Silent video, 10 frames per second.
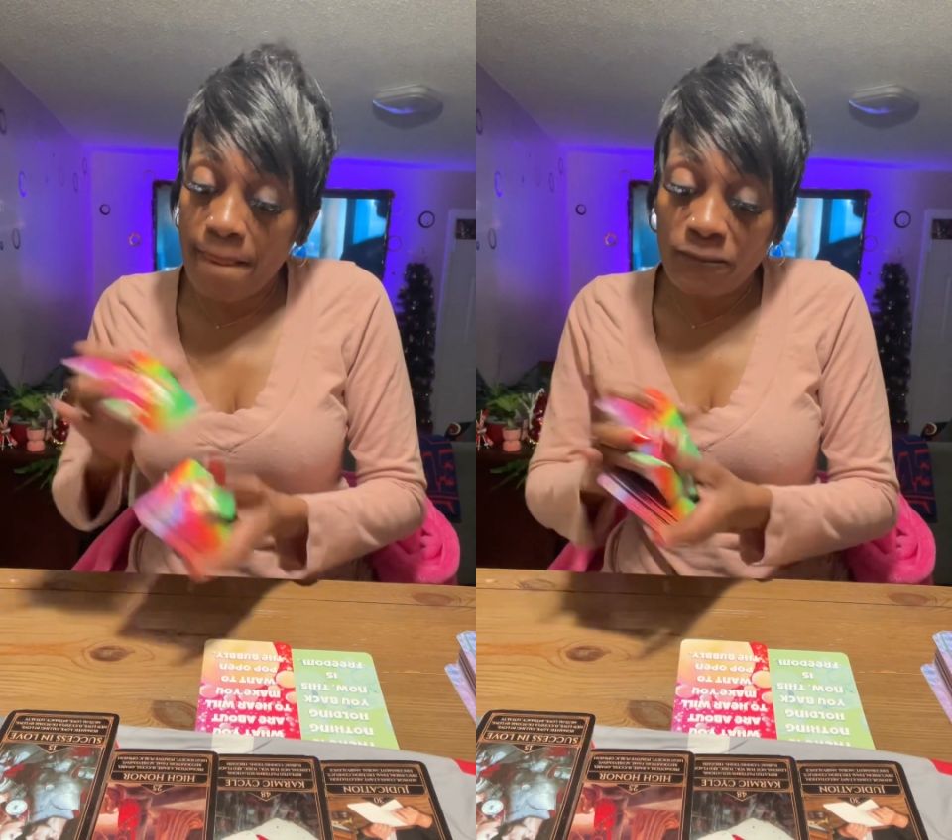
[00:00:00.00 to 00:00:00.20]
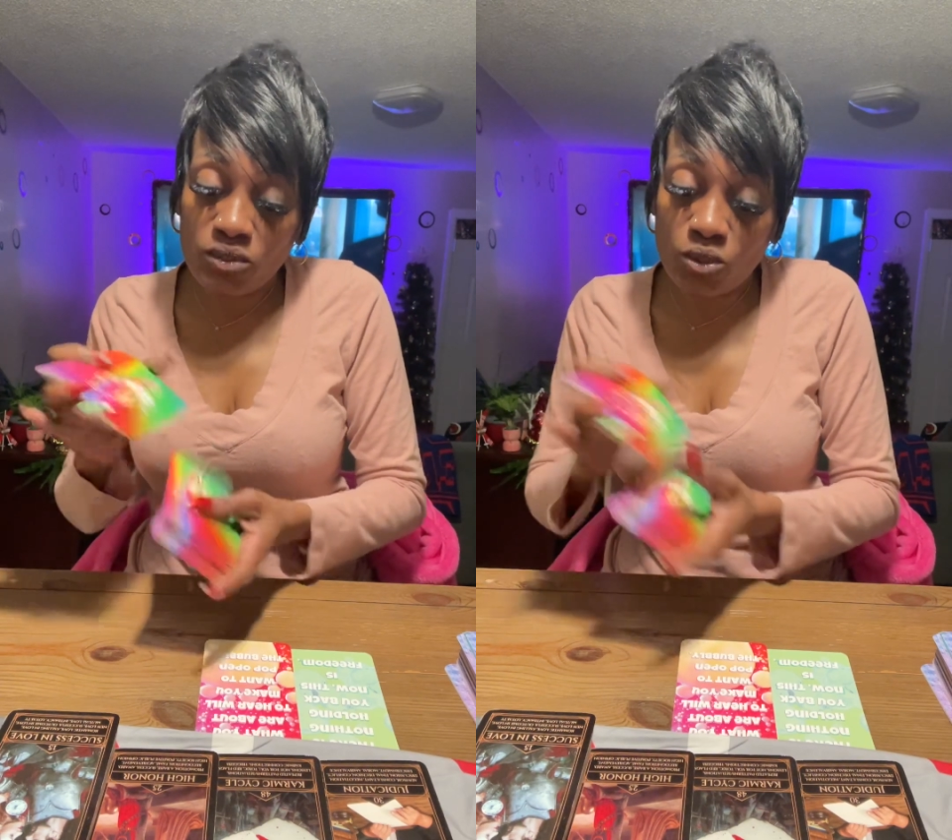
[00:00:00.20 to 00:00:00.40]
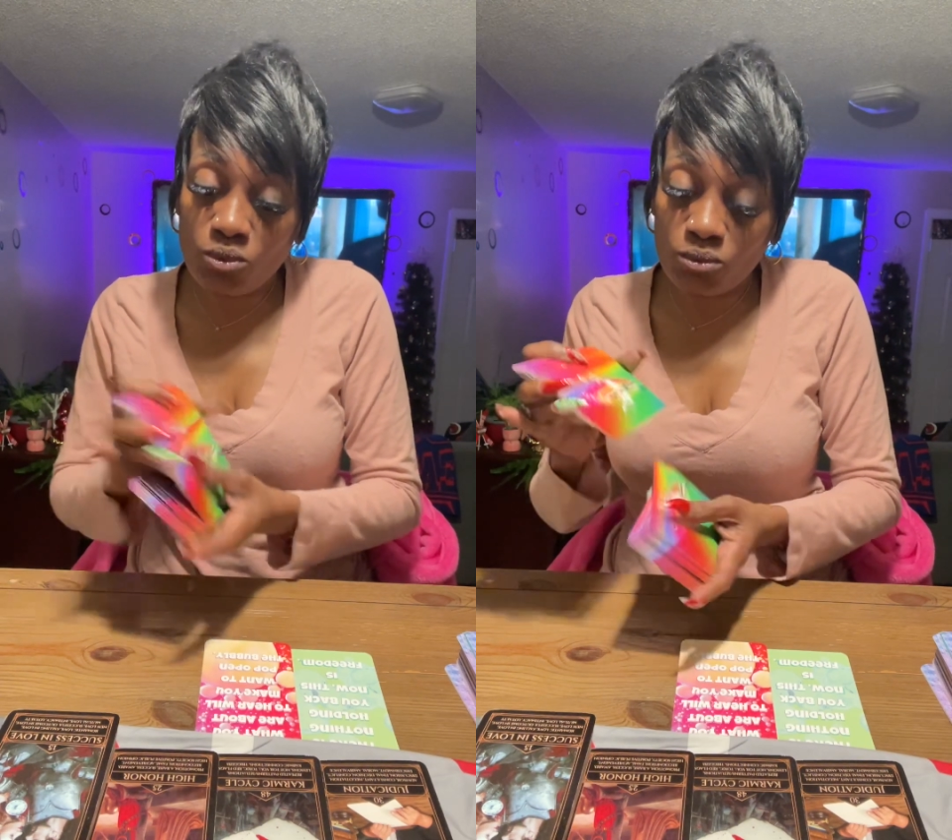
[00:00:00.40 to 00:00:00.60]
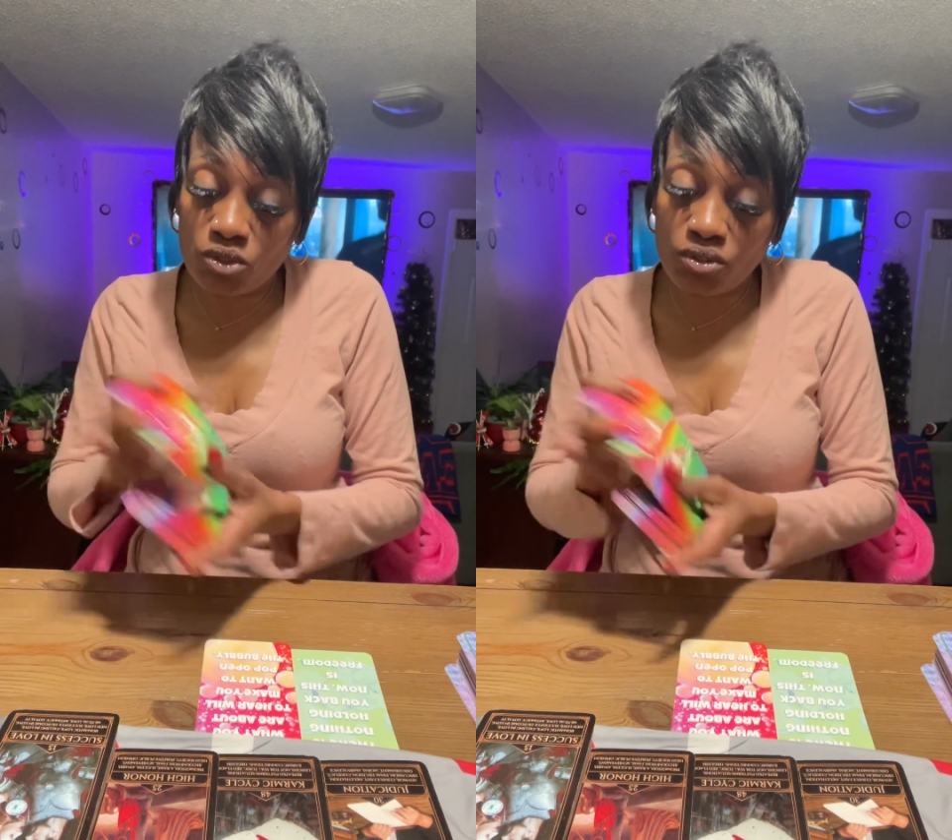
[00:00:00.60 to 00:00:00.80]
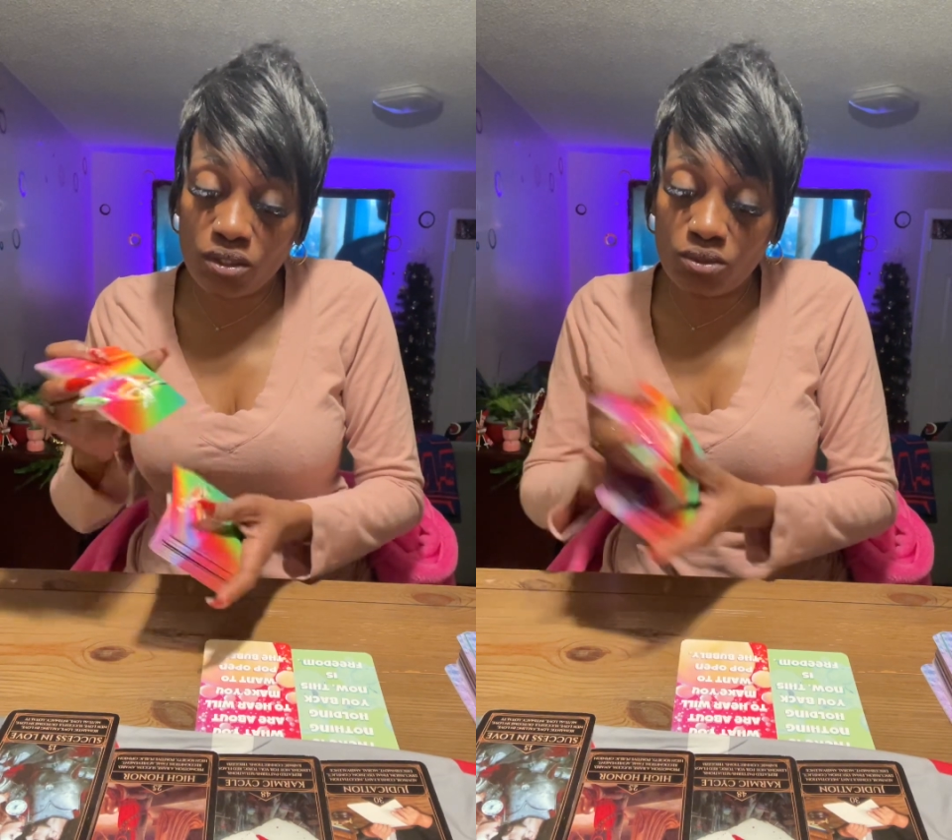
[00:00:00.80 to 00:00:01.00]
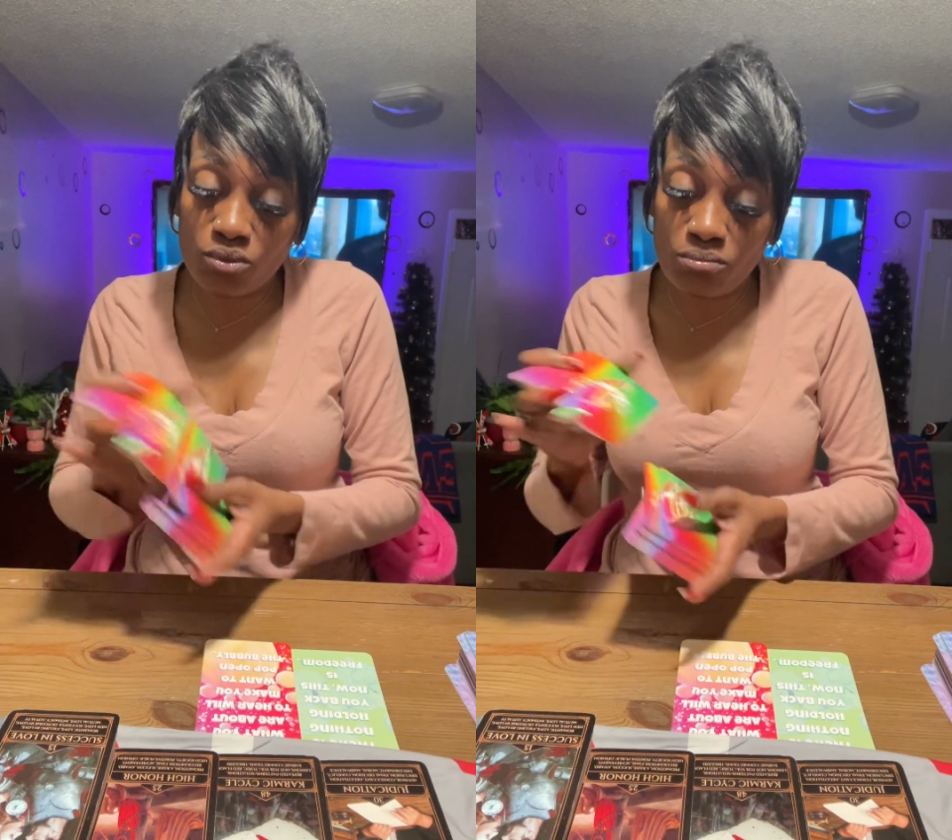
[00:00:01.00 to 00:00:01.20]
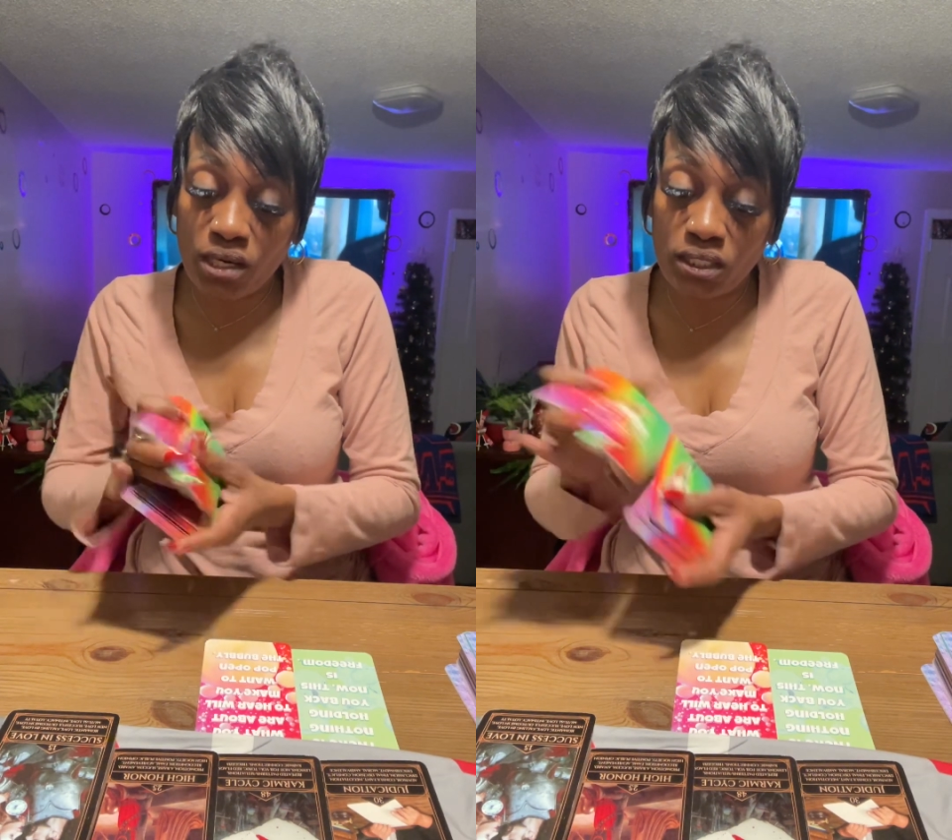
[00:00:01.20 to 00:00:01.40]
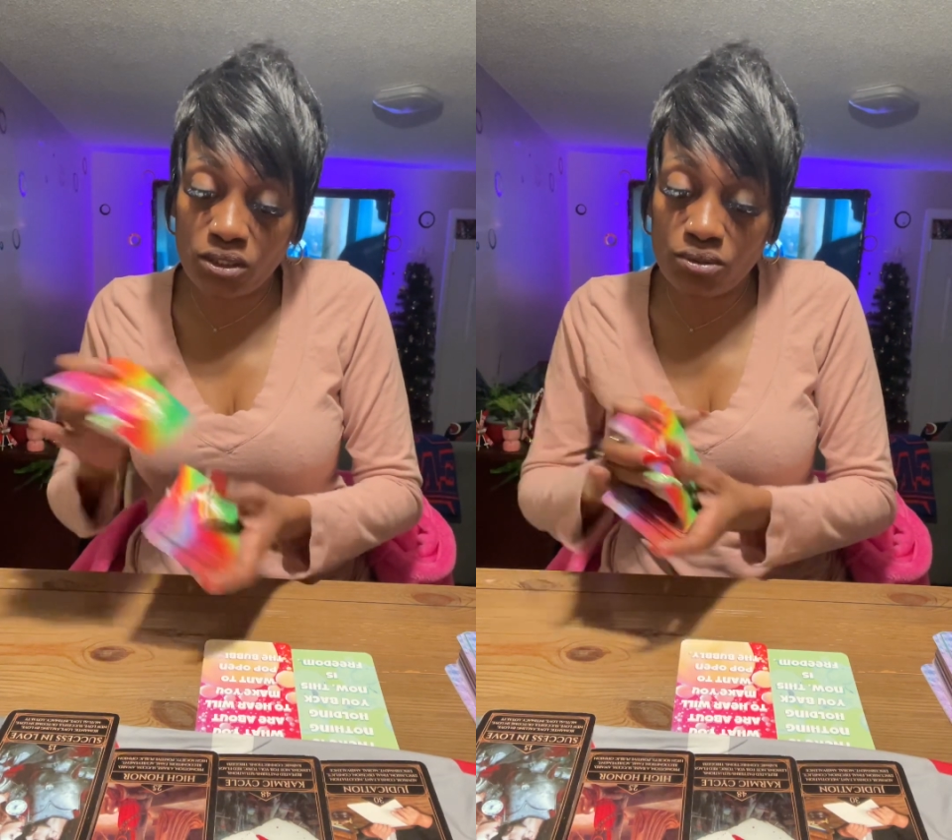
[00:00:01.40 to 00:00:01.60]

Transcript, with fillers: Someone was trying to do magic